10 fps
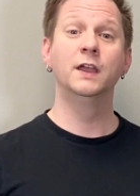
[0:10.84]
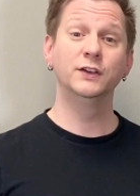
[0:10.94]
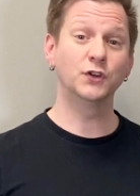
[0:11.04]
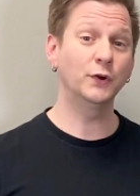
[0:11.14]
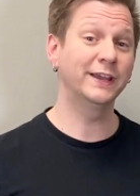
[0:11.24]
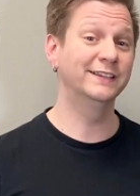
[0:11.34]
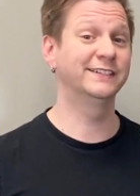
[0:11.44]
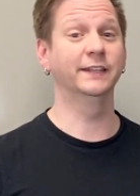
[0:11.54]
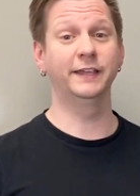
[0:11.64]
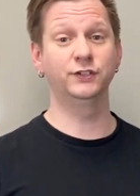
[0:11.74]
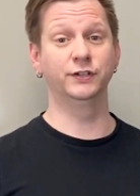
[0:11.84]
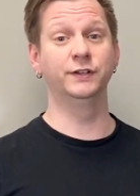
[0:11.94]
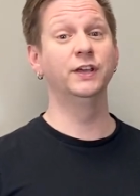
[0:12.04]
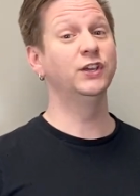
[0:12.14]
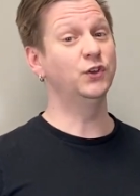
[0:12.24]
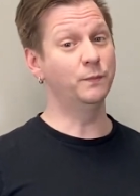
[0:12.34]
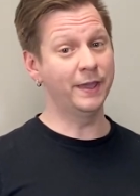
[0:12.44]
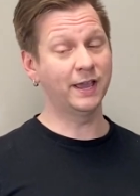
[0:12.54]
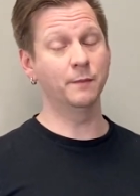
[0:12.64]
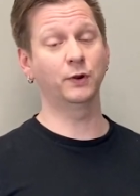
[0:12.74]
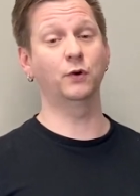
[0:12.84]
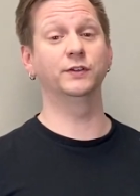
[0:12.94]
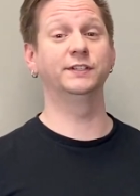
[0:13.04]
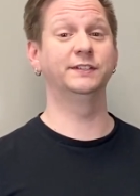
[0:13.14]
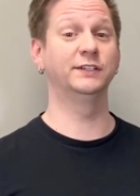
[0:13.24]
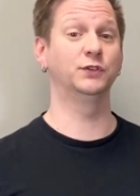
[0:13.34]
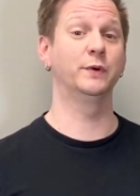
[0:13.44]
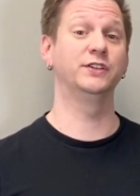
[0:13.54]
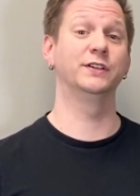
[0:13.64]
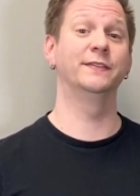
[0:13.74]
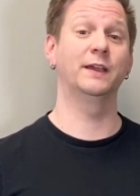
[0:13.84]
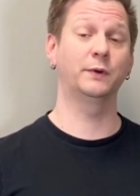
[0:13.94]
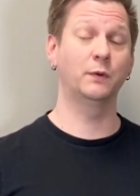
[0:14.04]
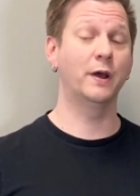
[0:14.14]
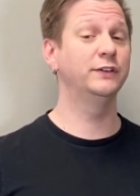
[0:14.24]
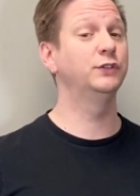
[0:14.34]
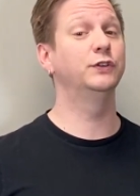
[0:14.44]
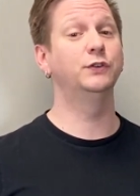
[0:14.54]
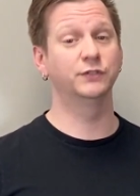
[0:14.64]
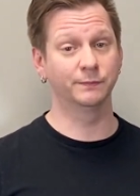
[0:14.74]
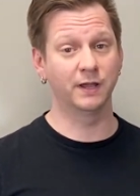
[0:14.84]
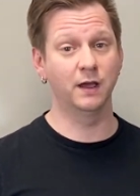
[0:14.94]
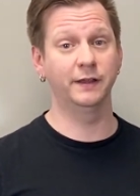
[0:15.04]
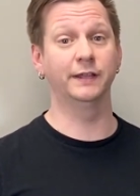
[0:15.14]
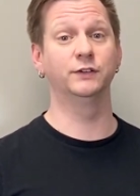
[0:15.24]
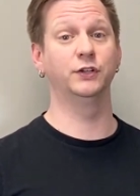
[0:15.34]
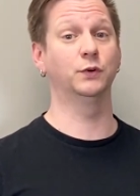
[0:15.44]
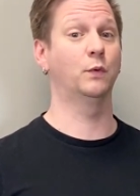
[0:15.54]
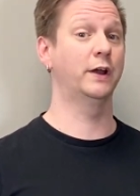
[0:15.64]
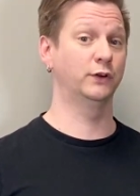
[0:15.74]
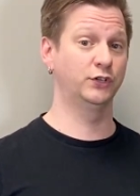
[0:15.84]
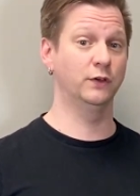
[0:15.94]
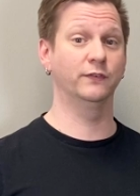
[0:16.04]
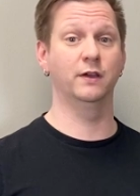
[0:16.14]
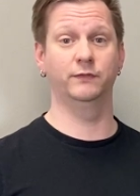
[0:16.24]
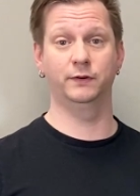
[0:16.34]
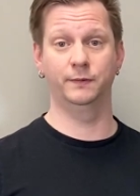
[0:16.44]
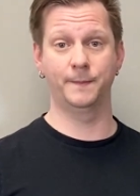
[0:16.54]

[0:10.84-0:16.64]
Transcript: During installation, you may come across a situation that requires you to do some cutting to your wire shelf cover.